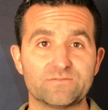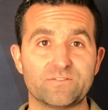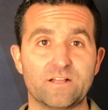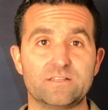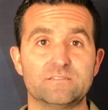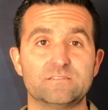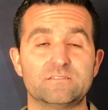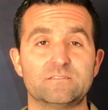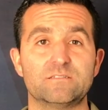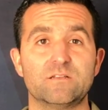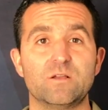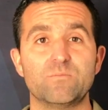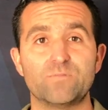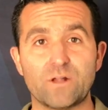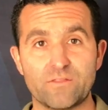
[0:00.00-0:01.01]
friends,
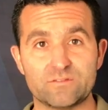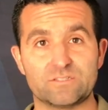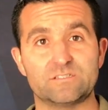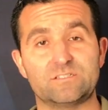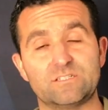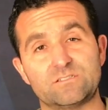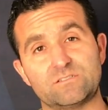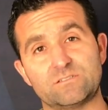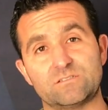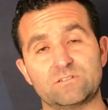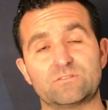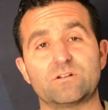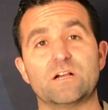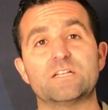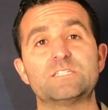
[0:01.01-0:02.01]
brothers and sisters in
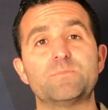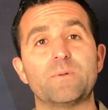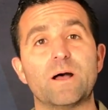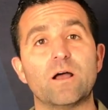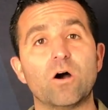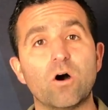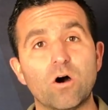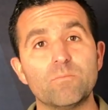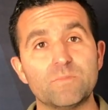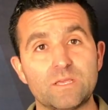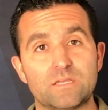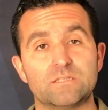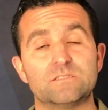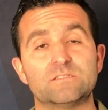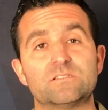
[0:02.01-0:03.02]
Christ, by all
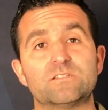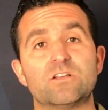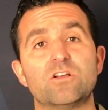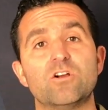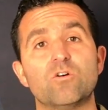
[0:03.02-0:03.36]
means,